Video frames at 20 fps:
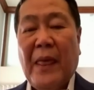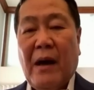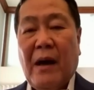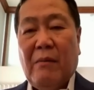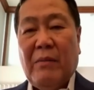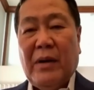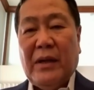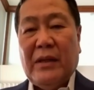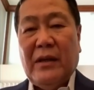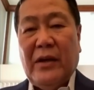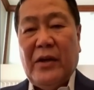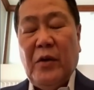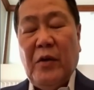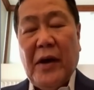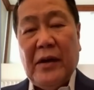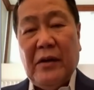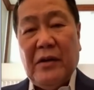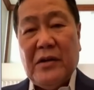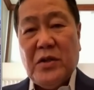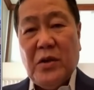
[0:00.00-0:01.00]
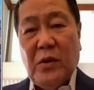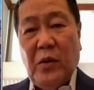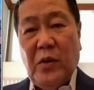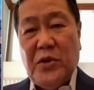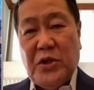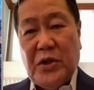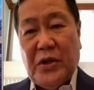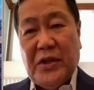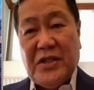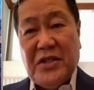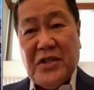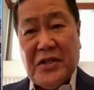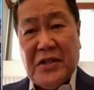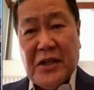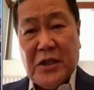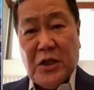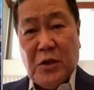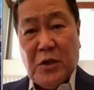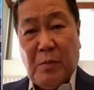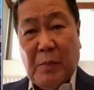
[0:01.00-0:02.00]
But the UN resolution is an
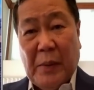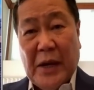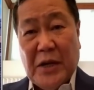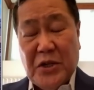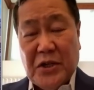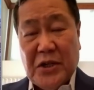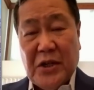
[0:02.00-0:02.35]
expression